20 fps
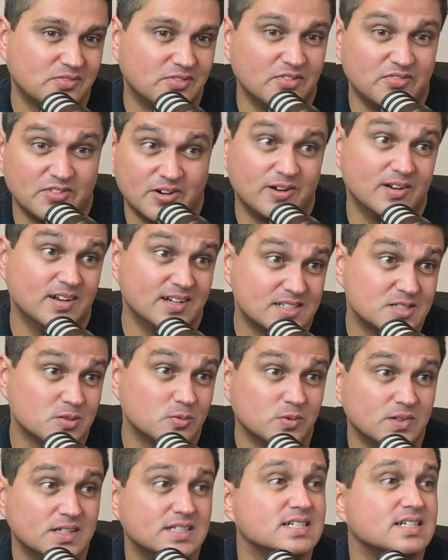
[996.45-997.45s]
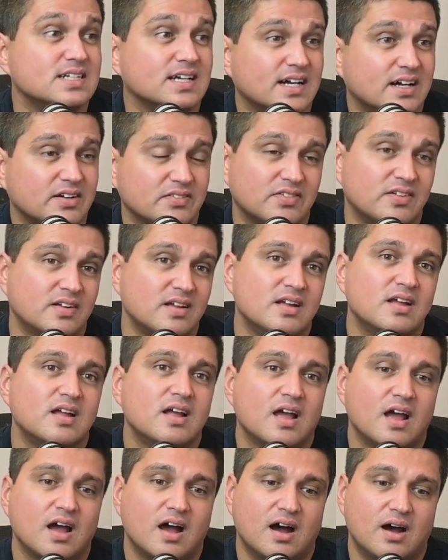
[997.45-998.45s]
the very little we did have.
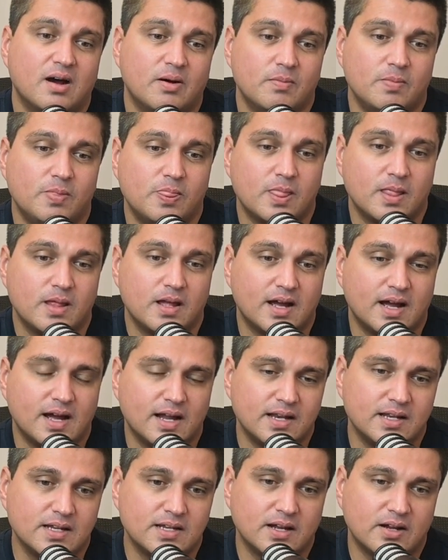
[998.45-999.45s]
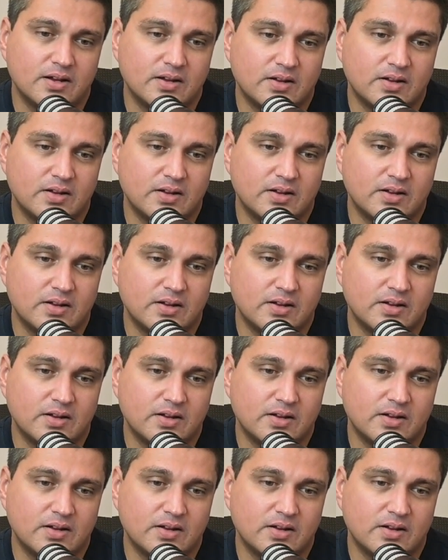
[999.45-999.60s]
And